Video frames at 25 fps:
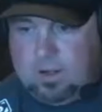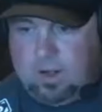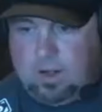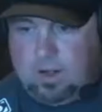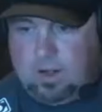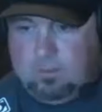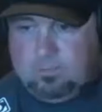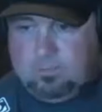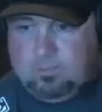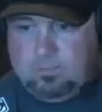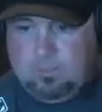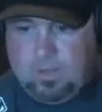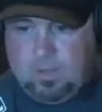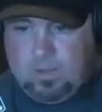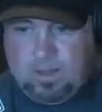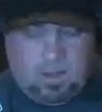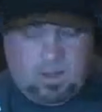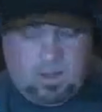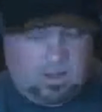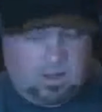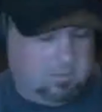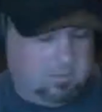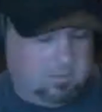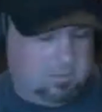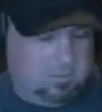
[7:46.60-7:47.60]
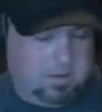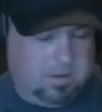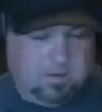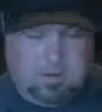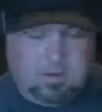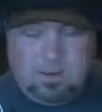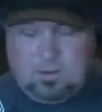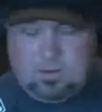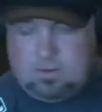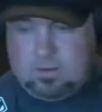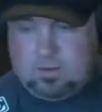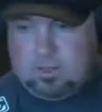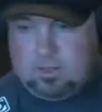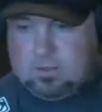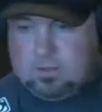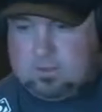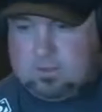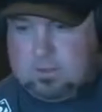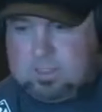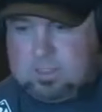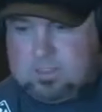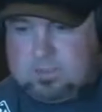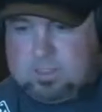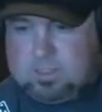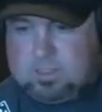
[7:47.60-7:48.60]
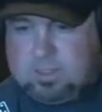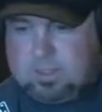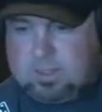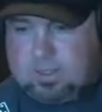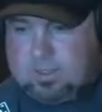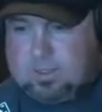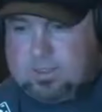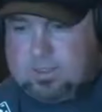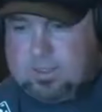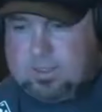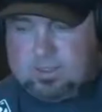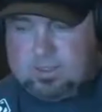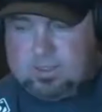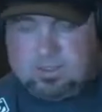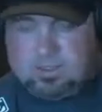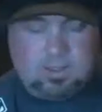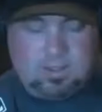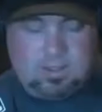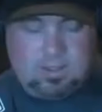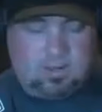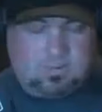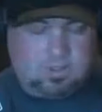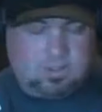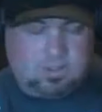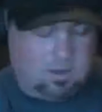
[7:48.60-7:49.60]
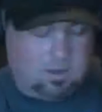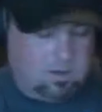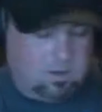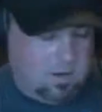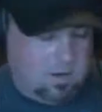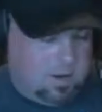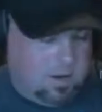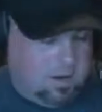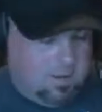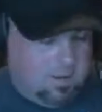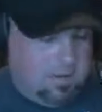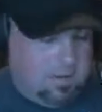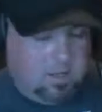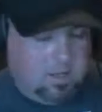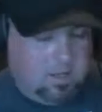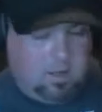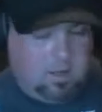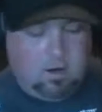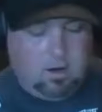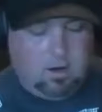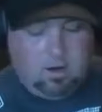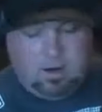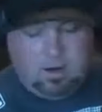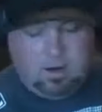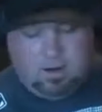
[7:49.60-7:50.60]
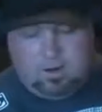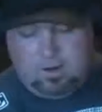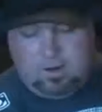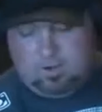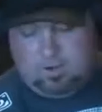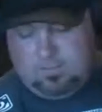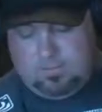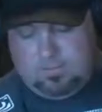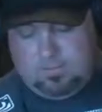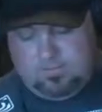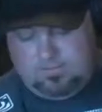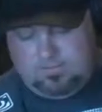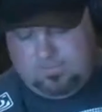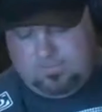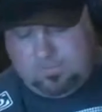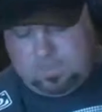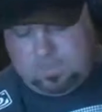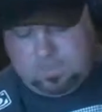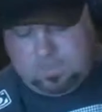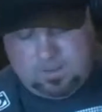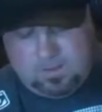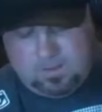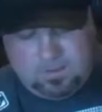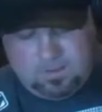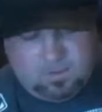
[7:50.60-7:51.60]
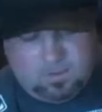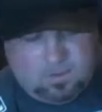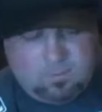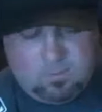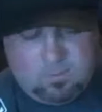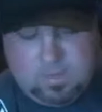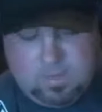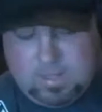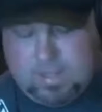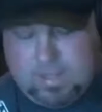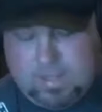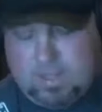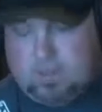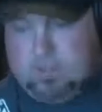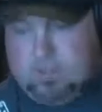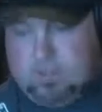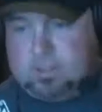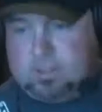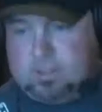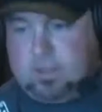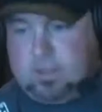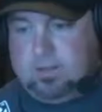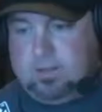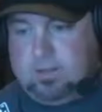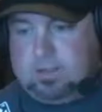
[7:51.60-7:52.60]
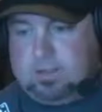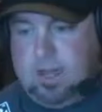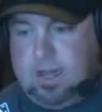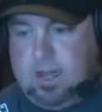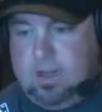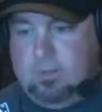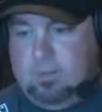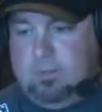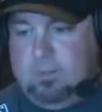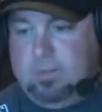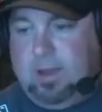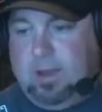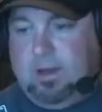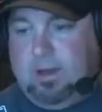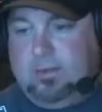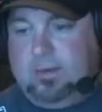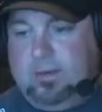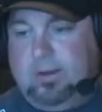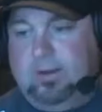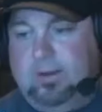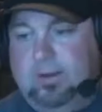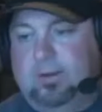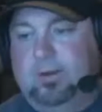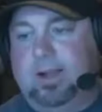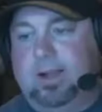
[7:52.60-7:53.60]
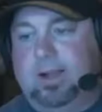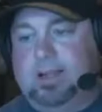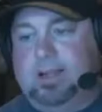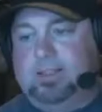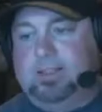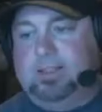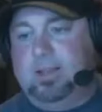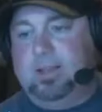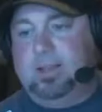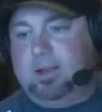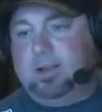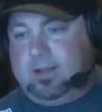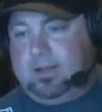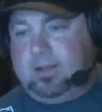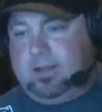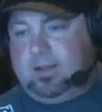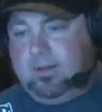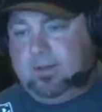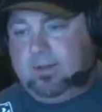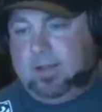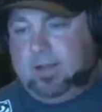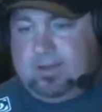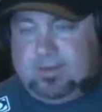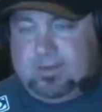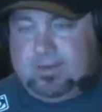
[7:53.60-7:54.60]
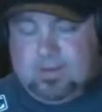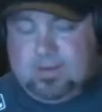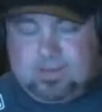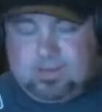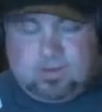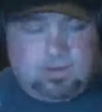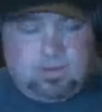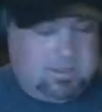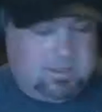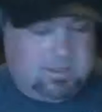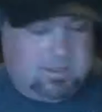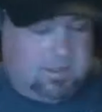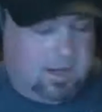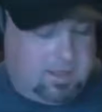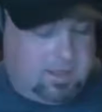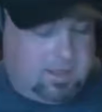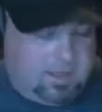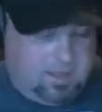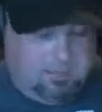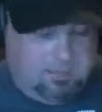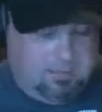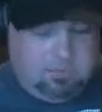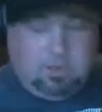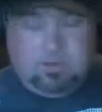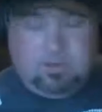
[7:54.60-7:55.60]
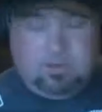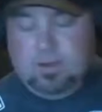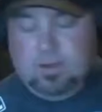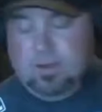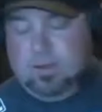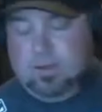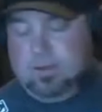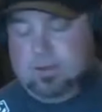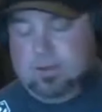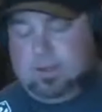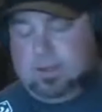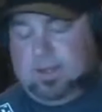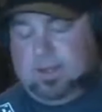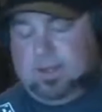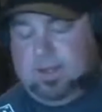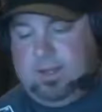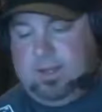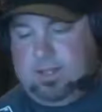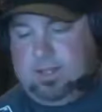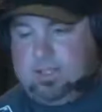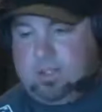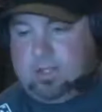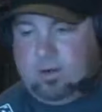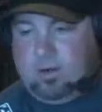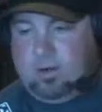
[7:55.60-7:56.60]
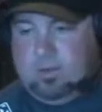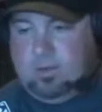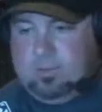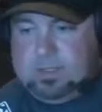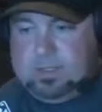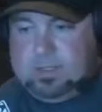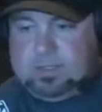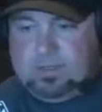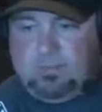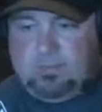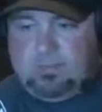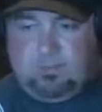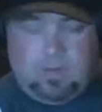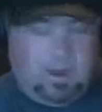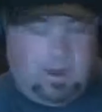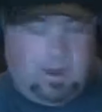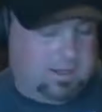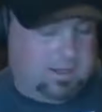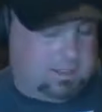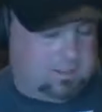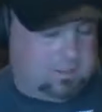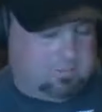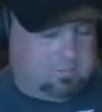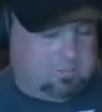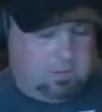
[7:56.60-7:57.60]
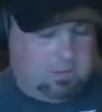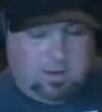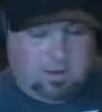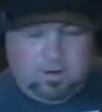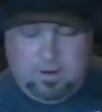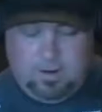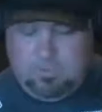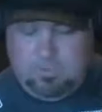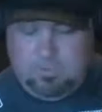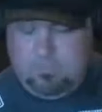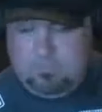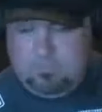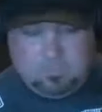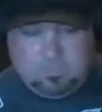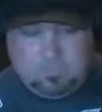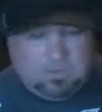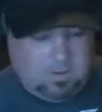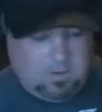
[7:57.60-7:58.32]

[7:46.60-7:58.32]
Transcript: um, and, and, he's been had, dealt with some sicknesses and stuff. So, you know, uh, you know, we get into this all the time about you know guys duck, you know, not necessarily ducking, but getting injured or missing fights. But um,